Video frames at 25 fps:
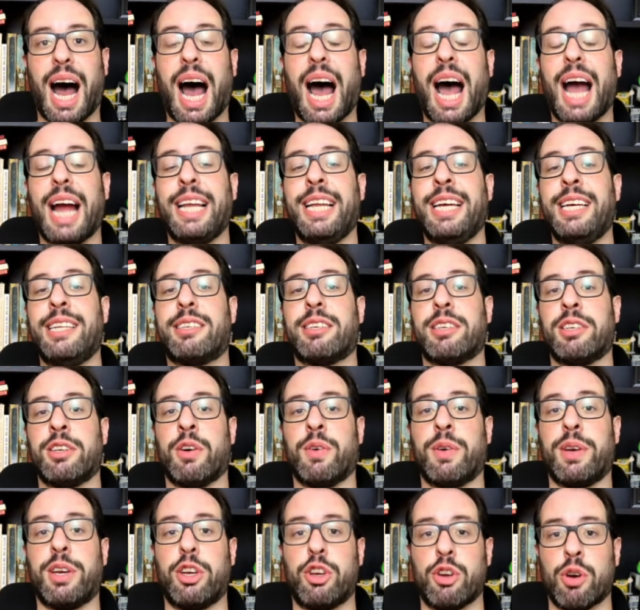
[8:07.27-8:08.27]
I need to
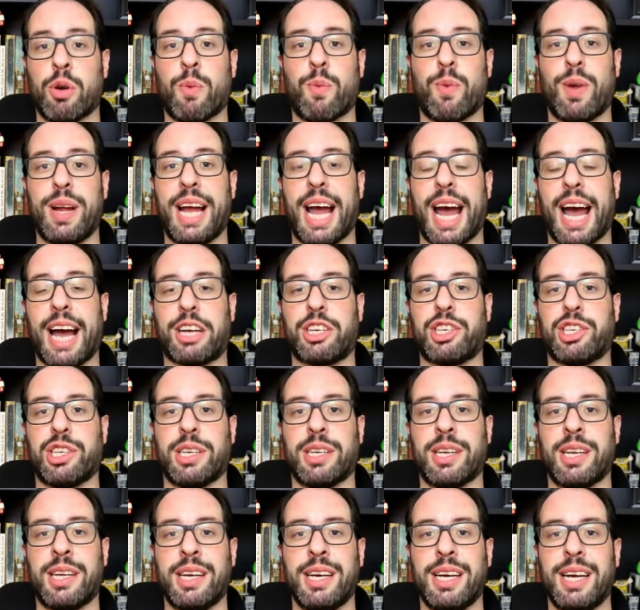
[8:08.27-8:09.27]
know your
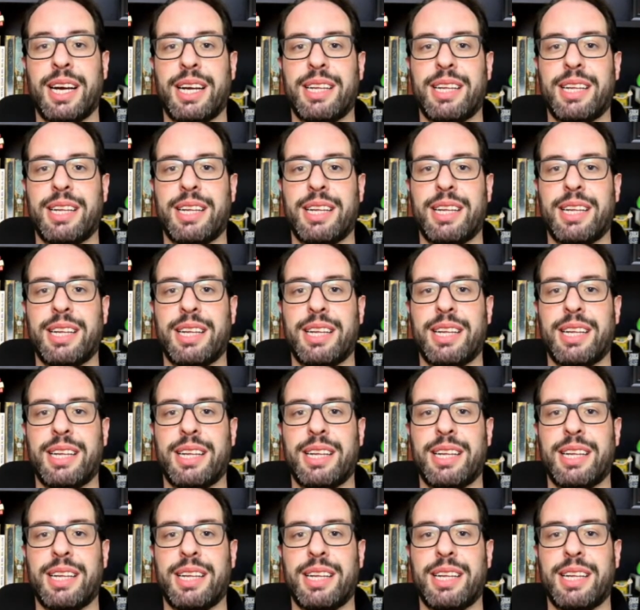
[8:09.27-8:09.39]
reaction to